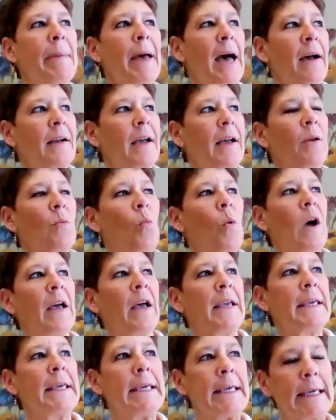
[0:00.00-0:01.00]
back on
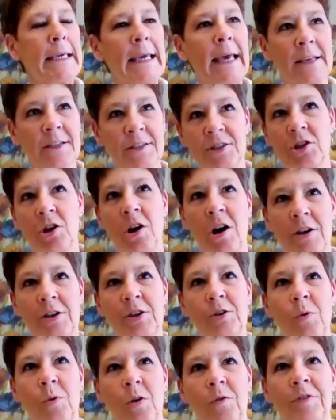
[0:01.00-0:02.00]
what he has taught
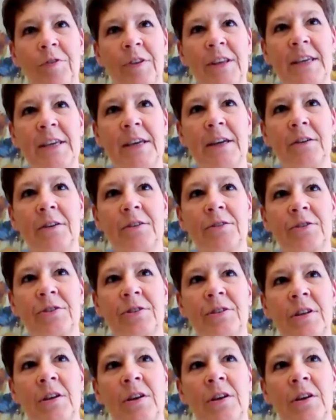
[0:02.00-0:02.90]
you over the years,